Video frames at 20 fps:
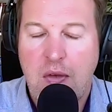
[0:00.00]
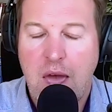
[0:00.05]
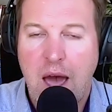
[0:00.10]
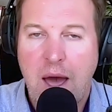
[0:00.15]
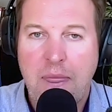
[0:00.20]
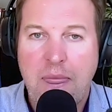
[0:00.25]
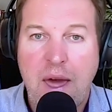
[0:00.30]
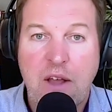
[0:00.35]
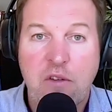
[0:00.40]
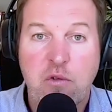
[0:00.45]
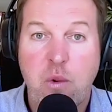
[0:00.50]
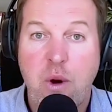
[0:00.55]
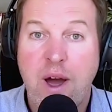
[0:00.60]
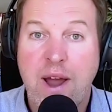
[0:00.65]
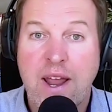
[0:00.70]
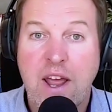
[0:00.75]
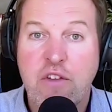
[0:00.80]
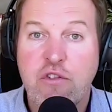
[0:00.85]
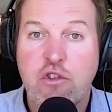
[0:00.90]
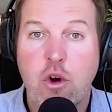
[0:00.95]
And that's why I
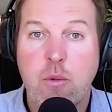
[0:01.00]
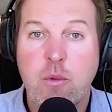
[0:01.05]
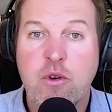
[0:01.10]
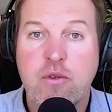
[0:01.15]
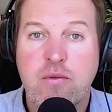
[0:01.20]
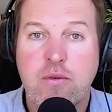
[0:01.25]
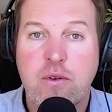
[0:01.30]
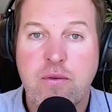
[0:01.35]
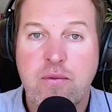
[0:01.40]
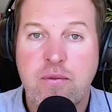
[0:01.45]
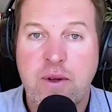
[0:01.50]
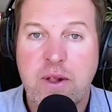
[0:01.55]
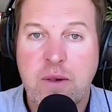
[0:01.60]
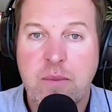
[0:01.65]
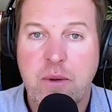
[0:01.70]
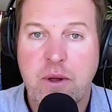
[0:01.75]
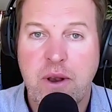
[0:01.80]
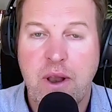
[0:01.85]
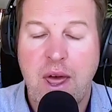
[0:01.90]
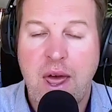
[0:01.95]
get so much
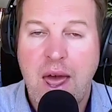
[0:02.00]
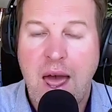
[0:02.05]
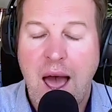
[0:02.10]
fulfillment.